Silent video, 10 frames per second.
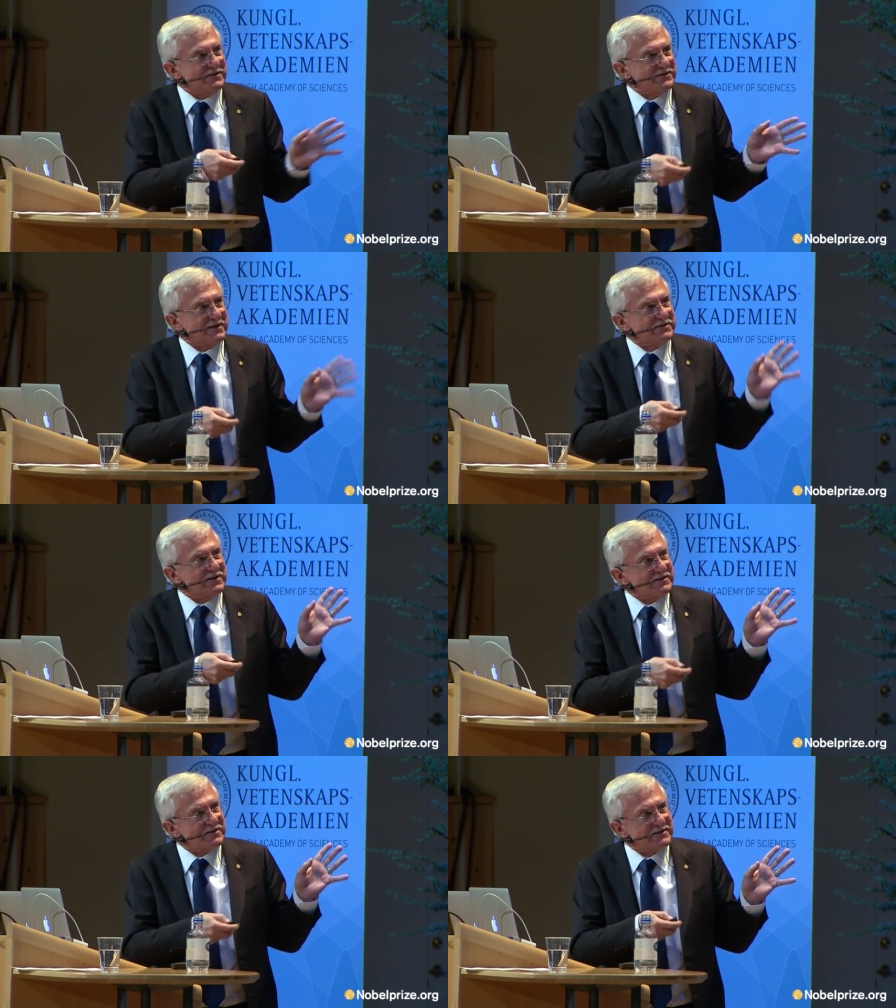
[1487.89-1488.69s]
And as I
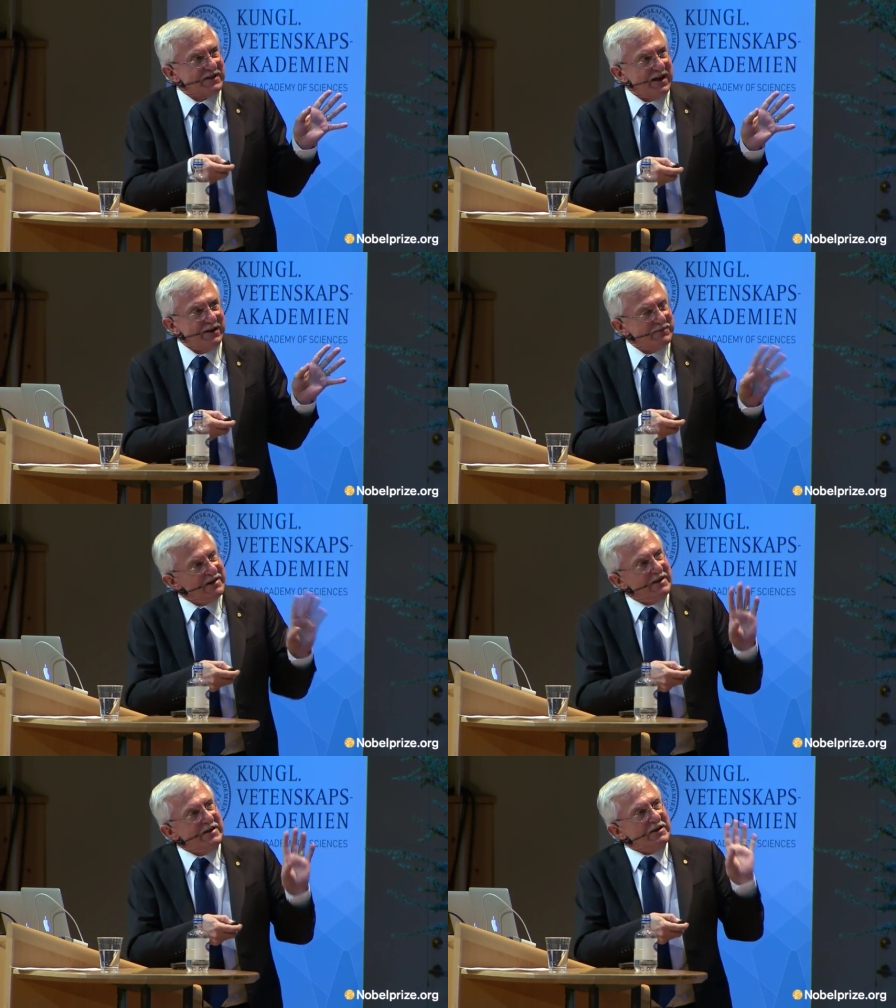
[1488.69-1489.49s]
said, this
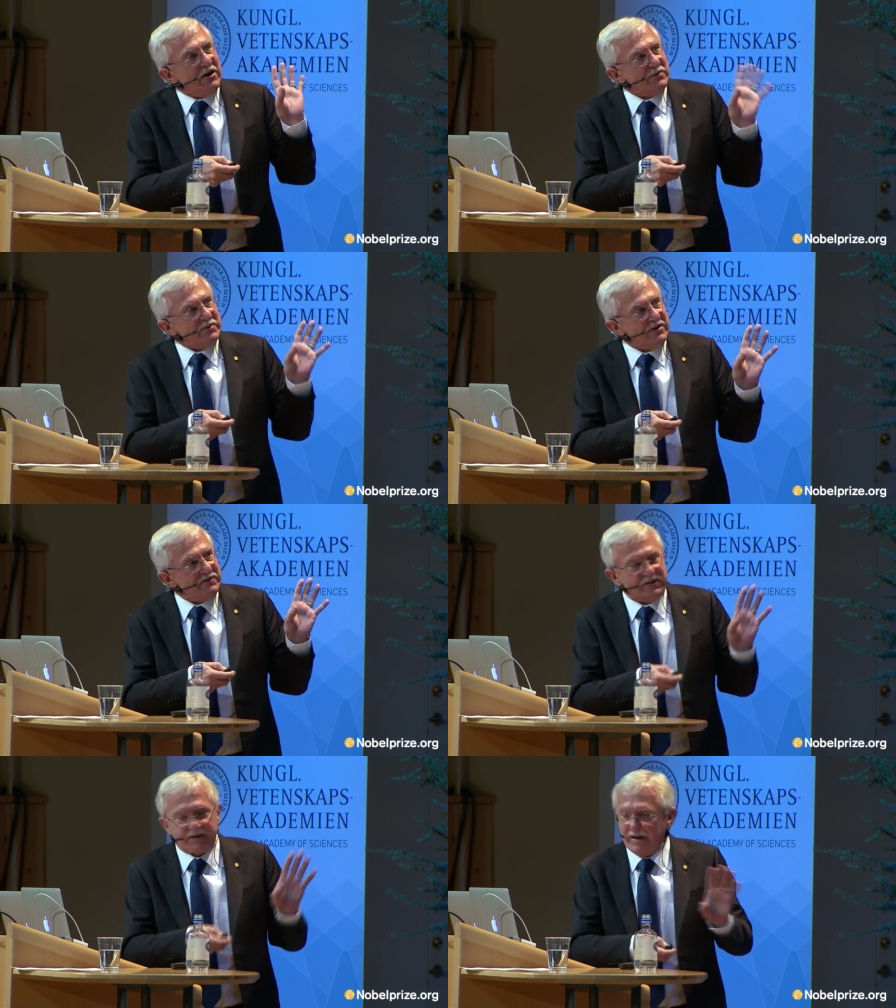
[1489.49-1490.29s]
gap,
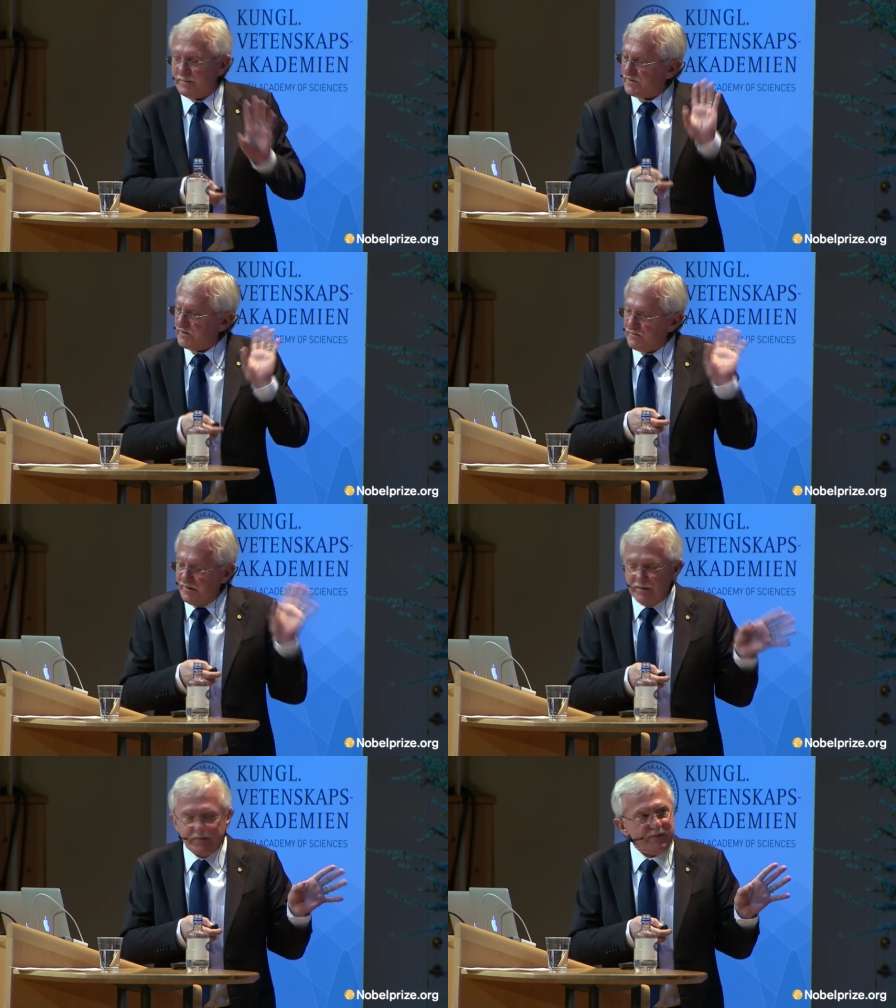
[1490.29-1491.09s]
RPA-filled gap, is
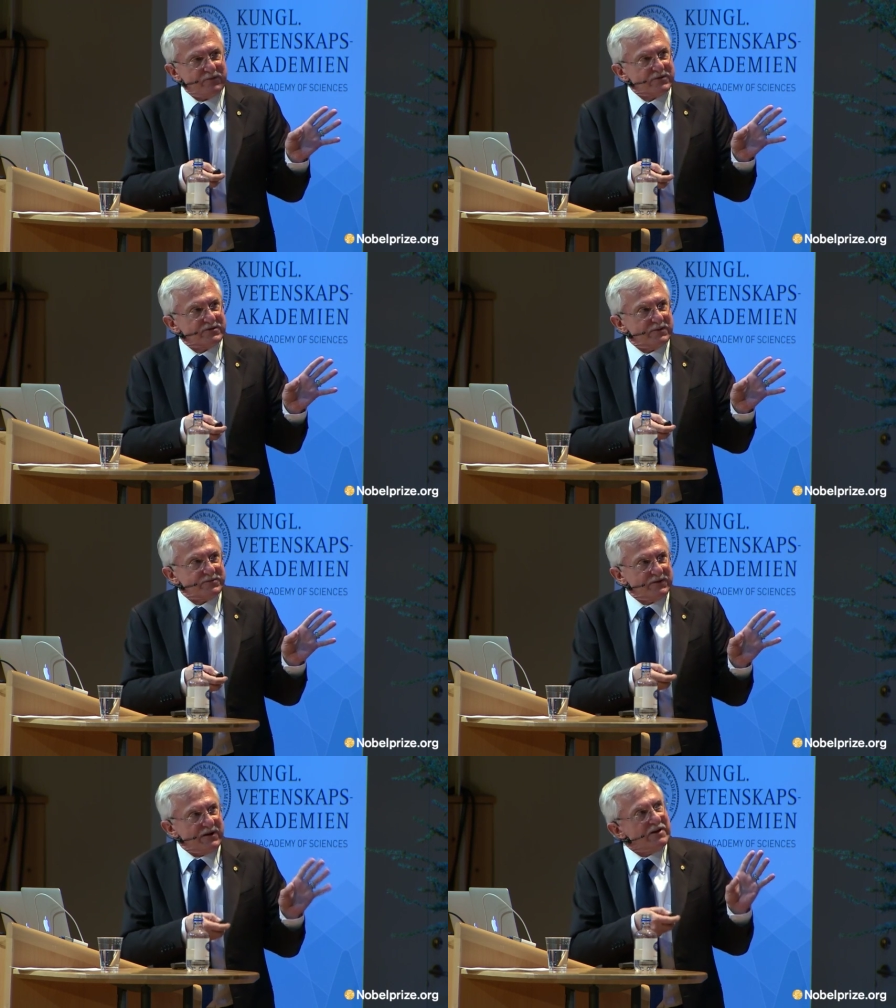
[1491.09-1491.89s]
incredibly poor
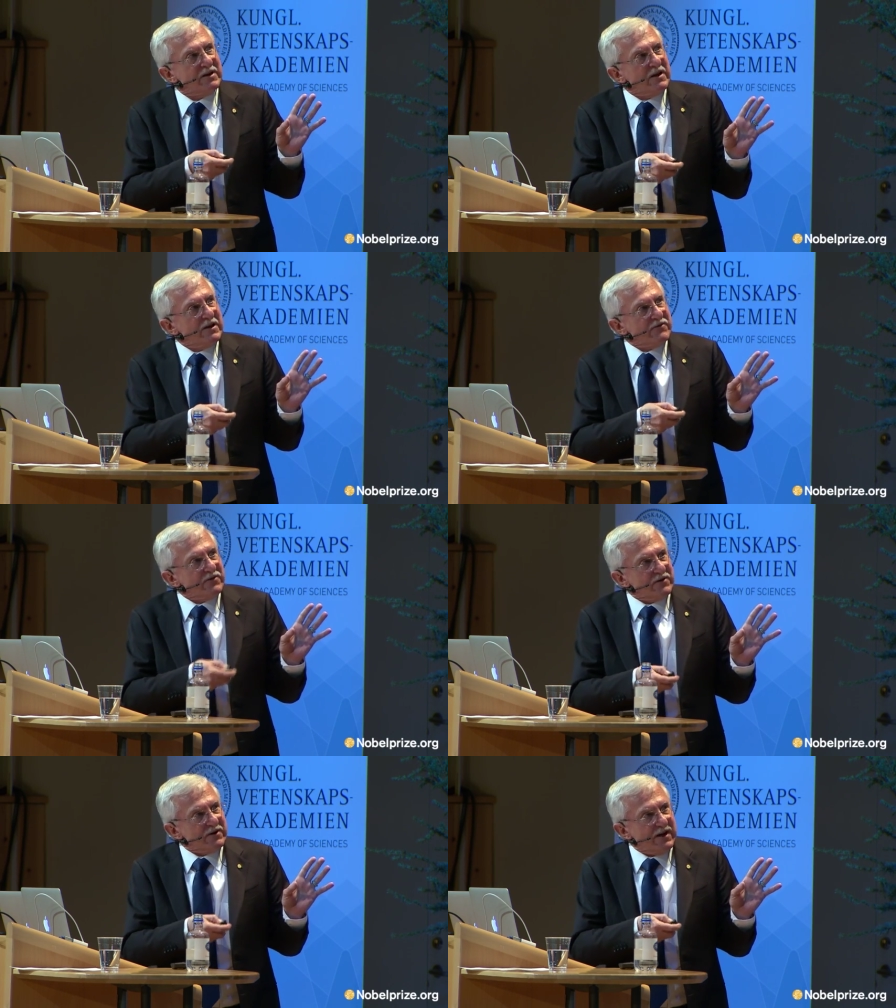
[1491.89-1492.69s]
substrate
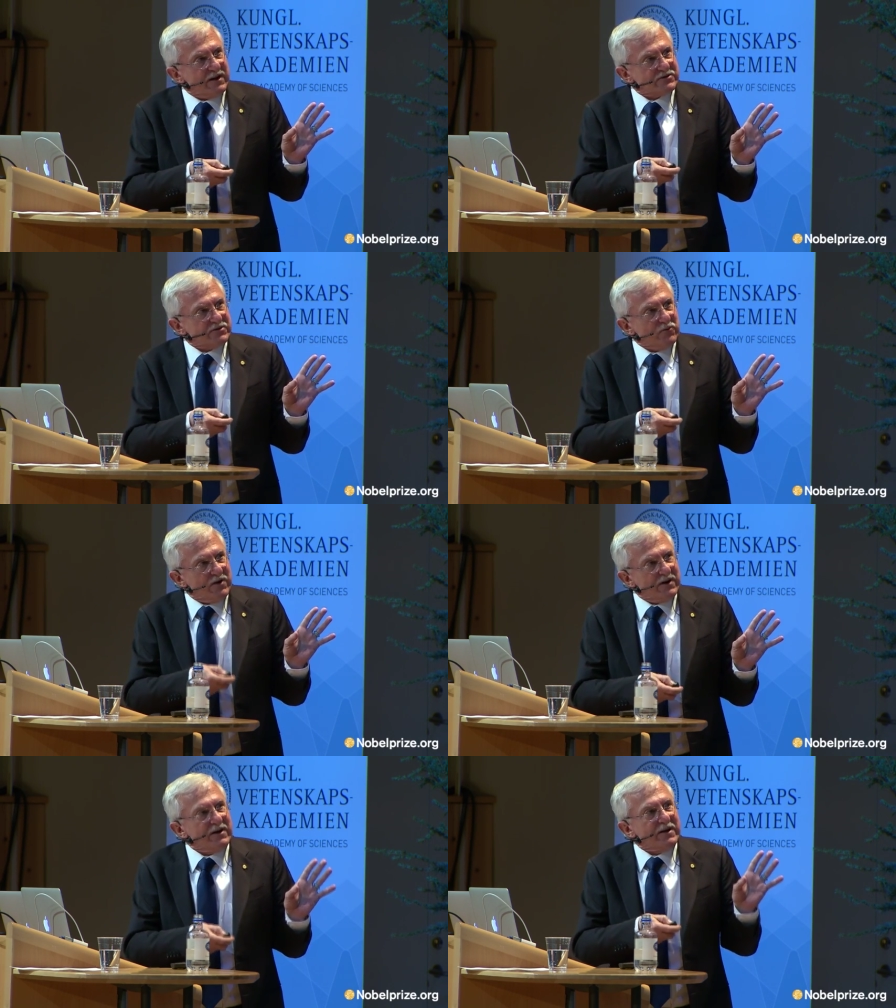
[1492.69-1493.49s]
for
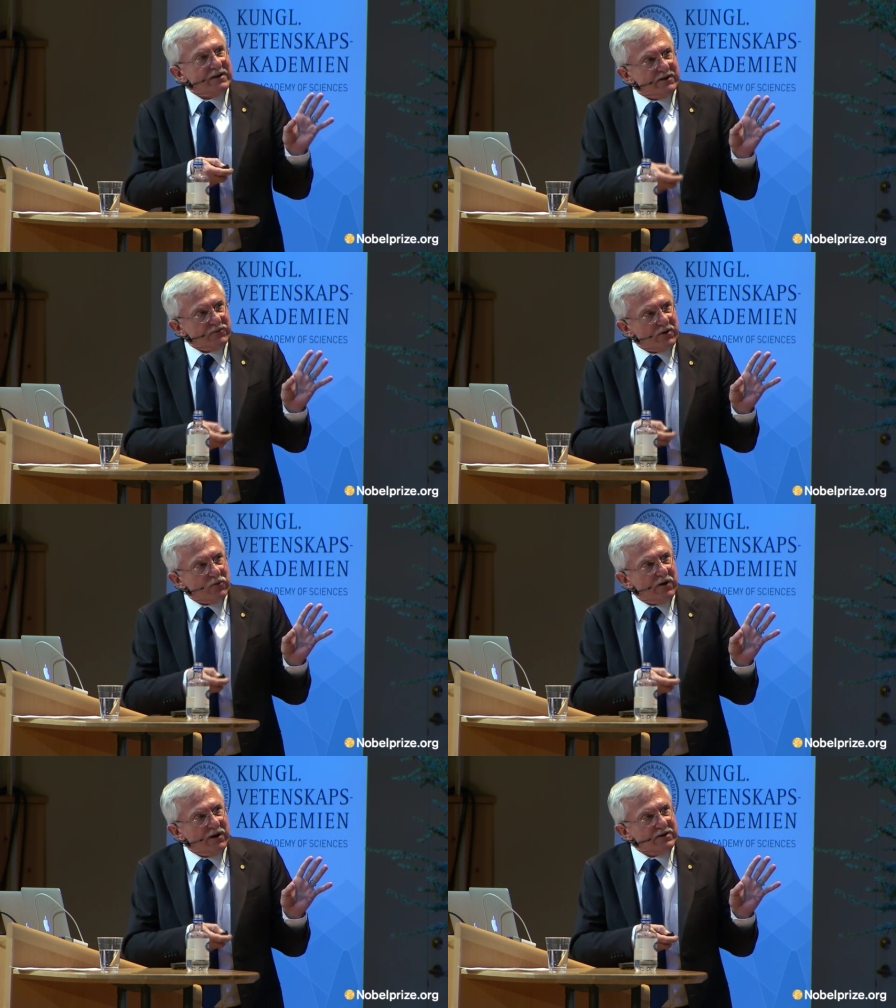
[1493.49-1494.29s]
XO1, and it
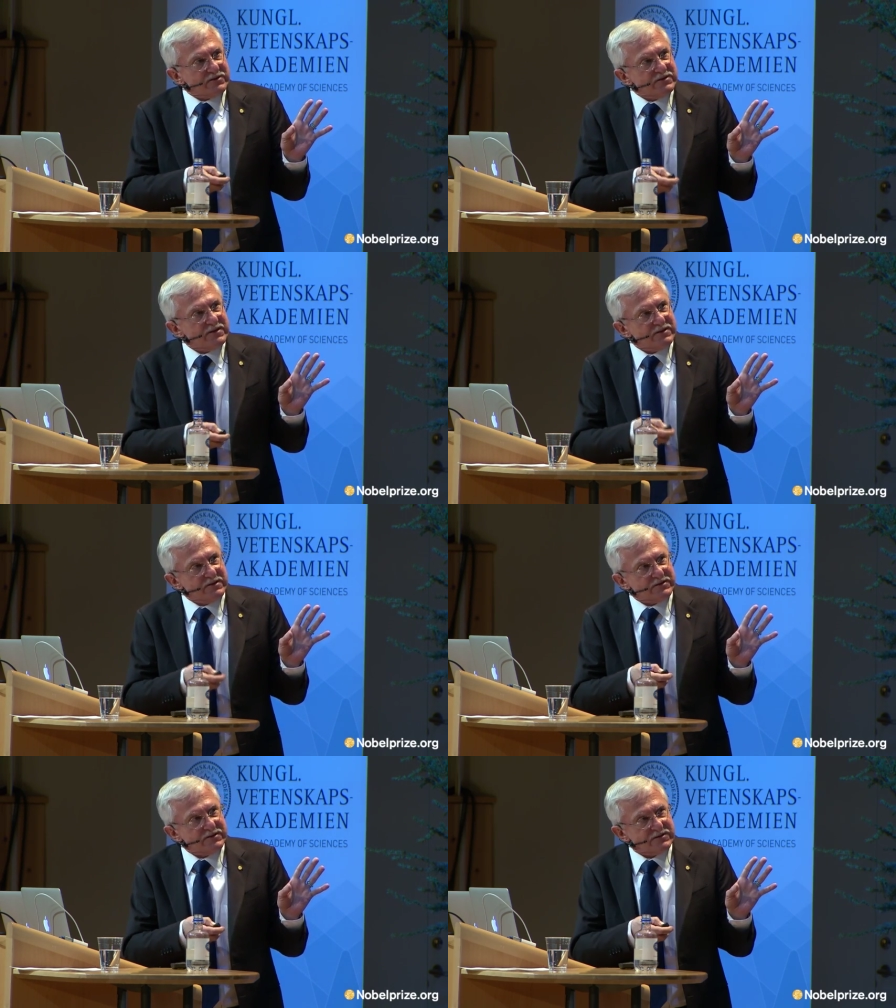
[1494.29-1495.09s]
requires
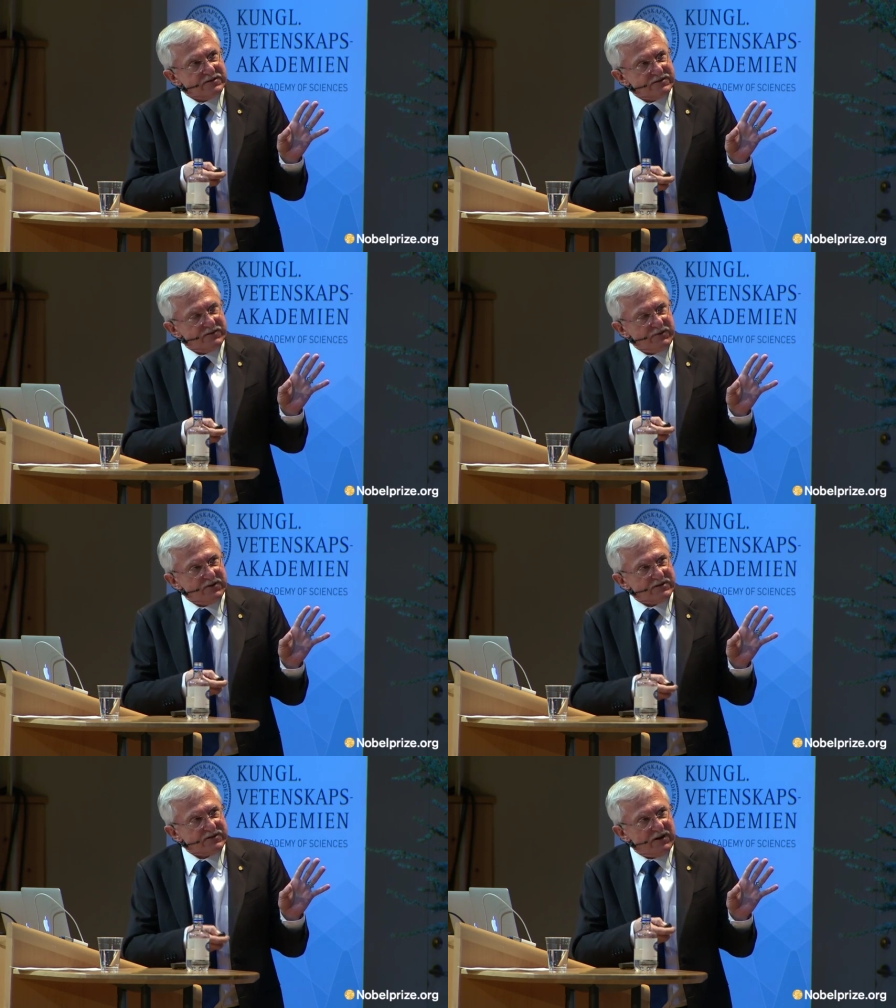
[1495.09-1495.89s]
the assistance of
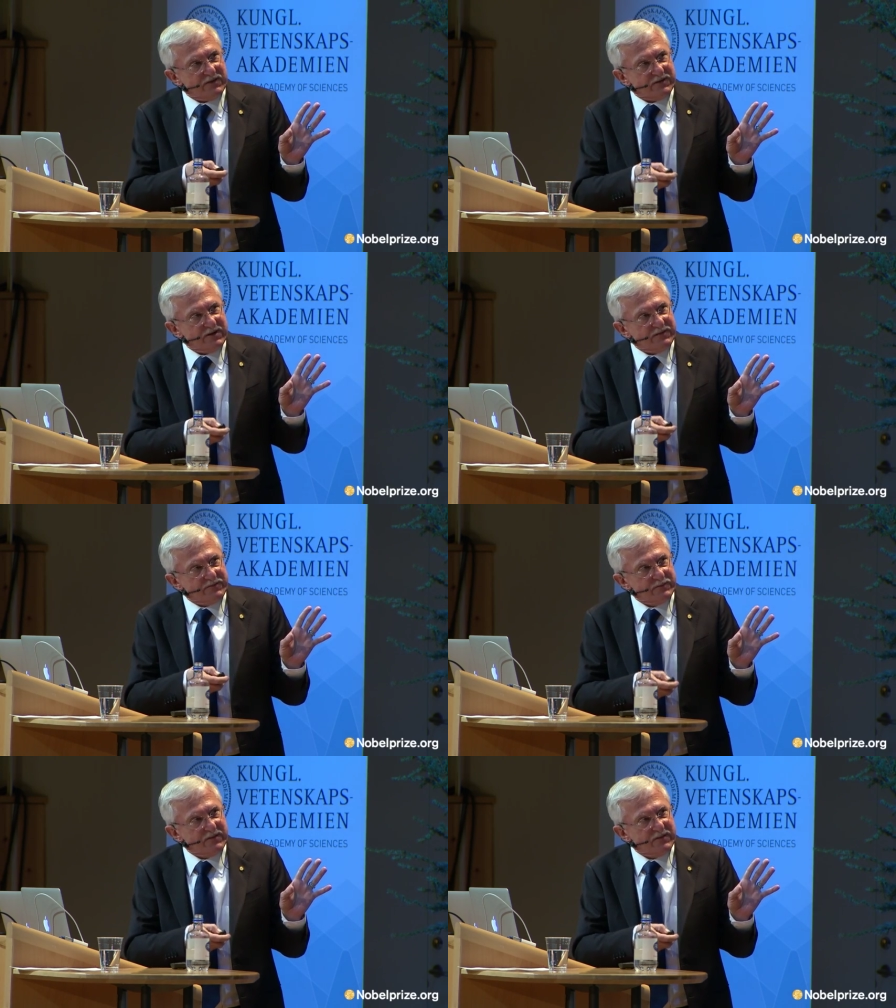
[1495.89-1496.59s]
mutas alpha,